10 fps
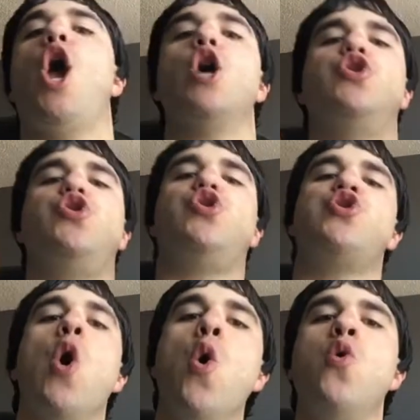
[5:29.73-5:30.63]

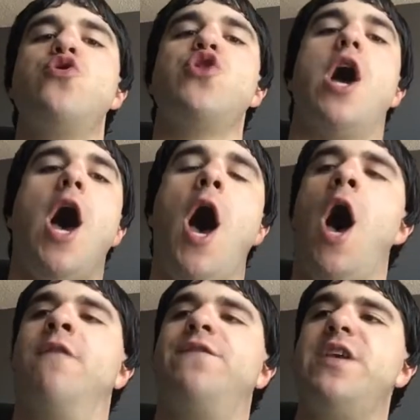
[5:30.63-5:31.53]
stooge
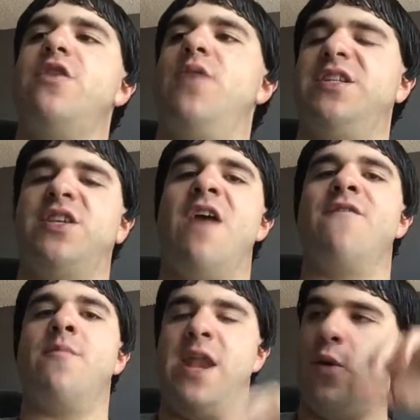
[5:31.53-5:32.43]
of the U.S.
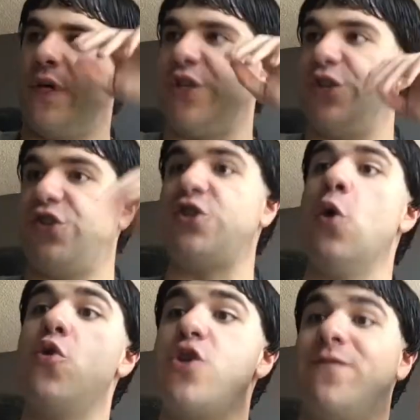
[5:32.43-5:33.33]
government. It was a
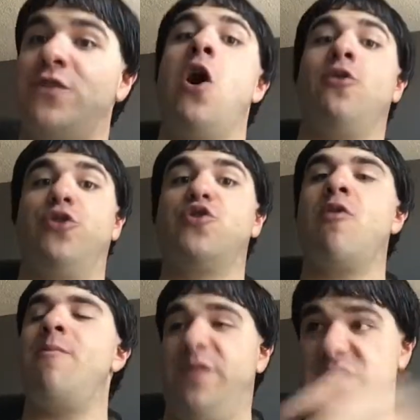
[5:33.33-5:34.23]
stooge of Donald
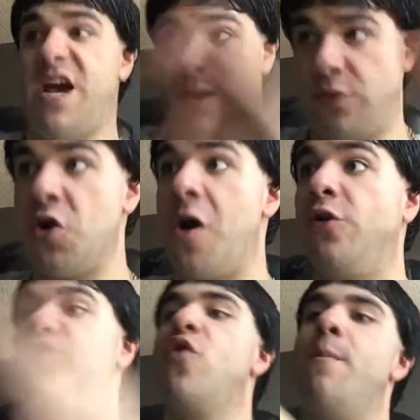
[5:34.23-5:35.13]
Trump at the time.
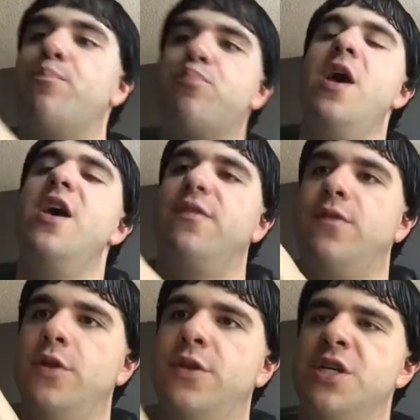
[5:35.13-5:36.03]

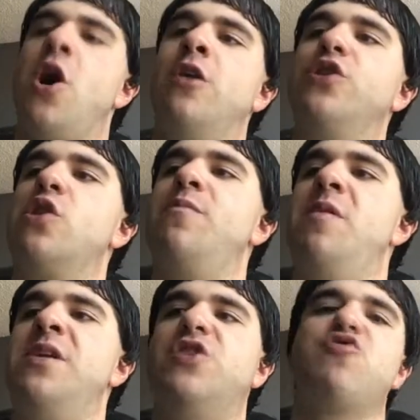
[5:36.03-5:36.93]
The Donald Trump
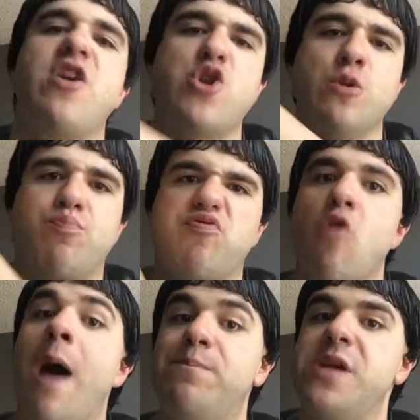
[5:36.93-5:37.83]
administration
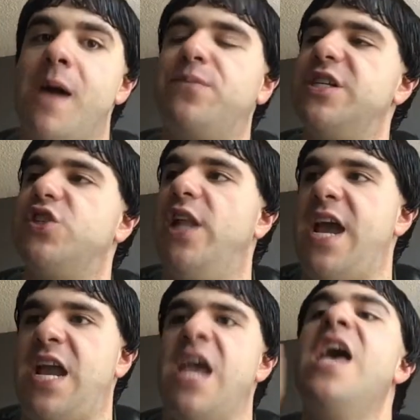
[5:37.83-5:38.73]
propped up this
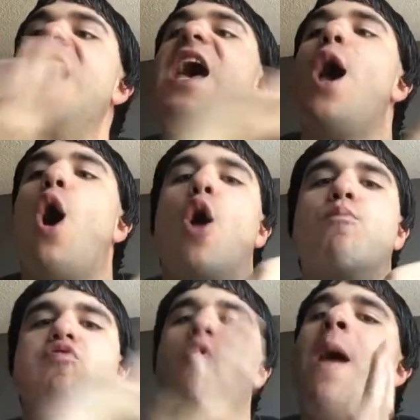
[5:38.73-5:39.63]
lady,
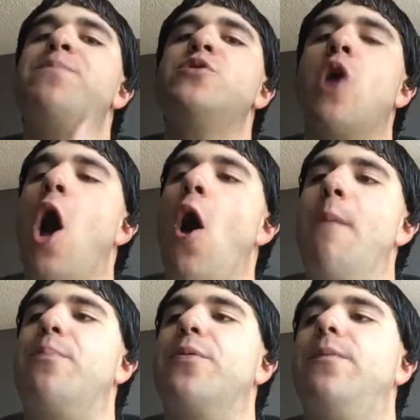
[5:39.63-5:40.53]
propped her
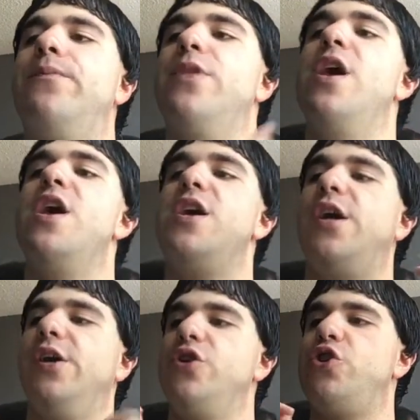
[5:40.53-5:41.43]
up
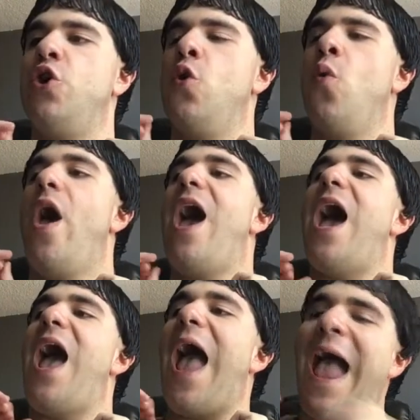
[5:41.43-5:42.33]
to
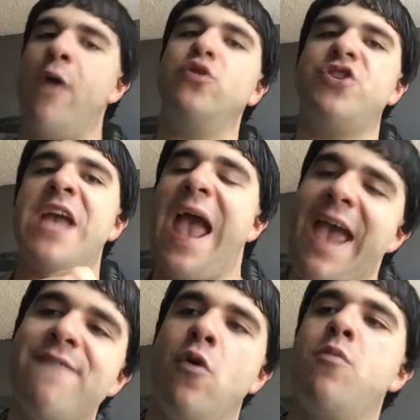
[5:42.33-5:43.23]
oust
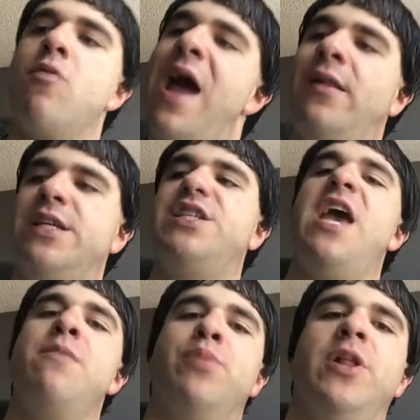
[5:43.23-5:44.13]
Evo Morales
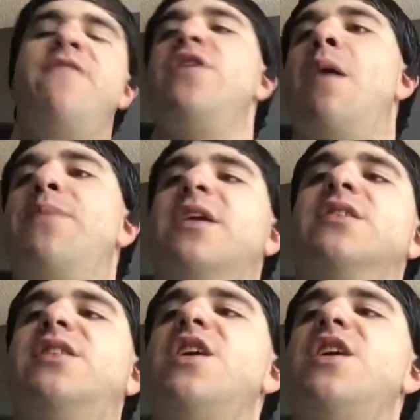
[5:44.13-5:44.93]
in Bolivia, because the